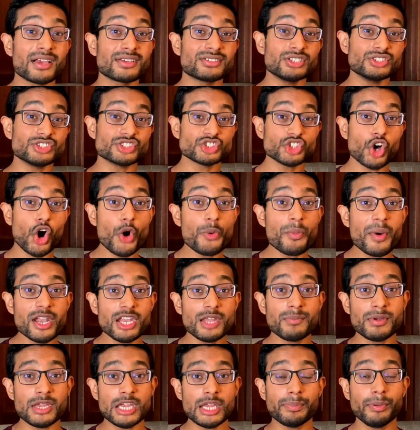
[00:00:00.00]
there's so many
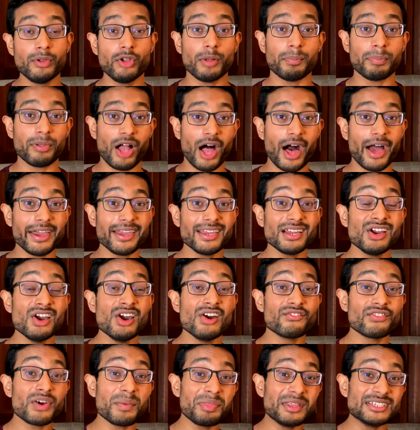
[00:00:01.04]
people applying
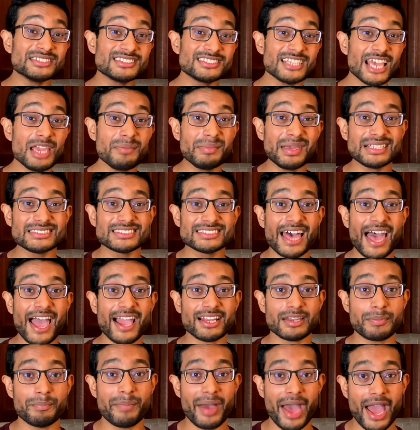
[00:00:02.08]
from the same
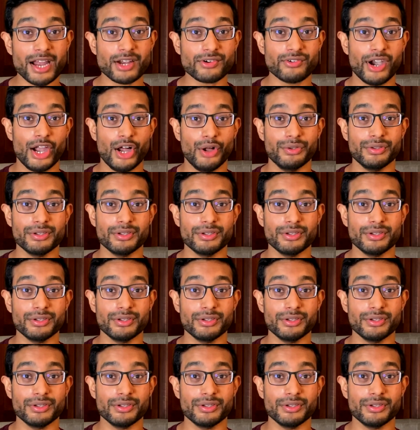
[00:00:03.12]
exact background.